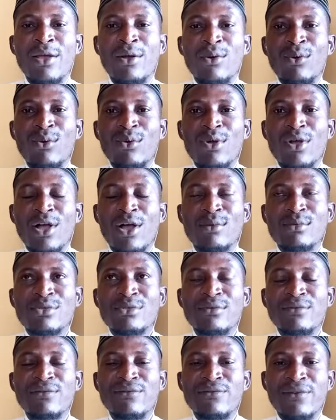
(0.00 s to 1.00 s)
who comes
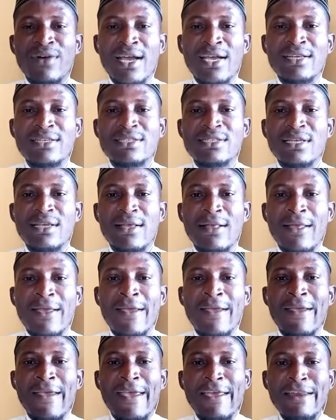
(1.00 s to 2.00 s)
to fight
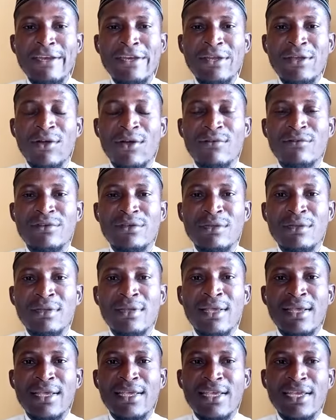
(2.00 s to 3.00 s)
any of the
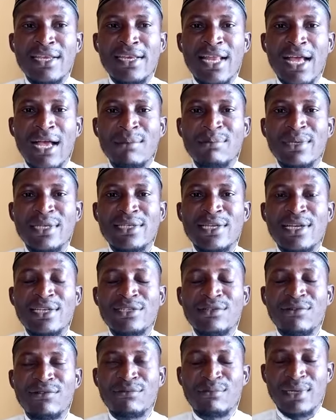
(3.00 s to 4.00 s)
inhabitant
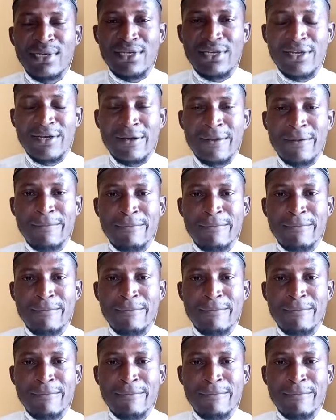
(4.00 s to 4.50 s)
of Medina.